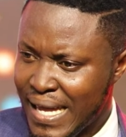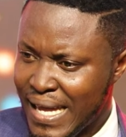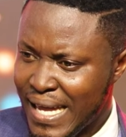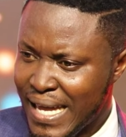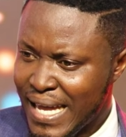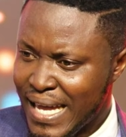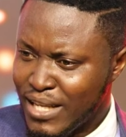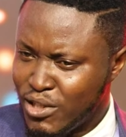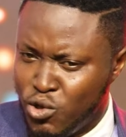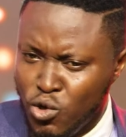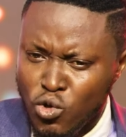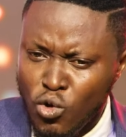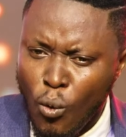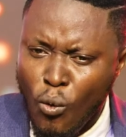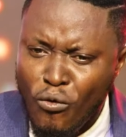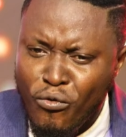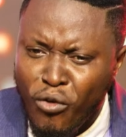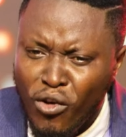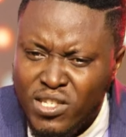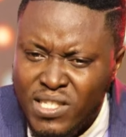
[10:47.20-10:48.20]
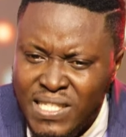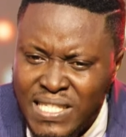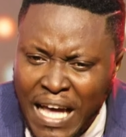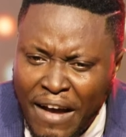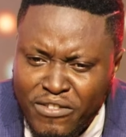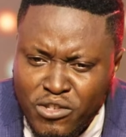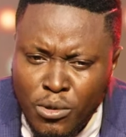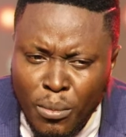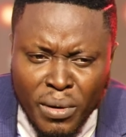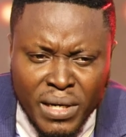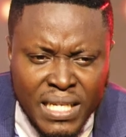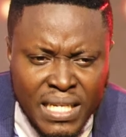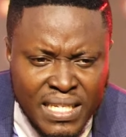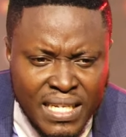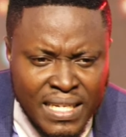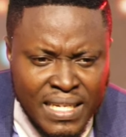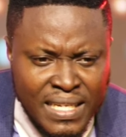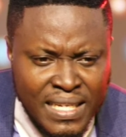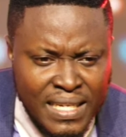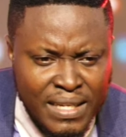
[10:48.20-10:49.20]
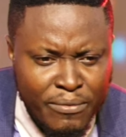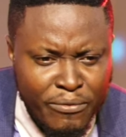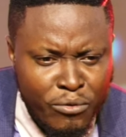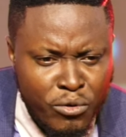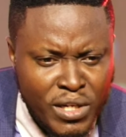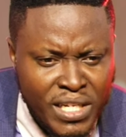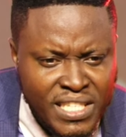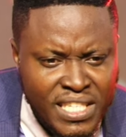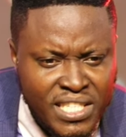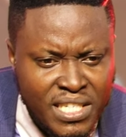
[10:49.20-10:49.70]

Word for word: Do you know who first served somebody food in the dream?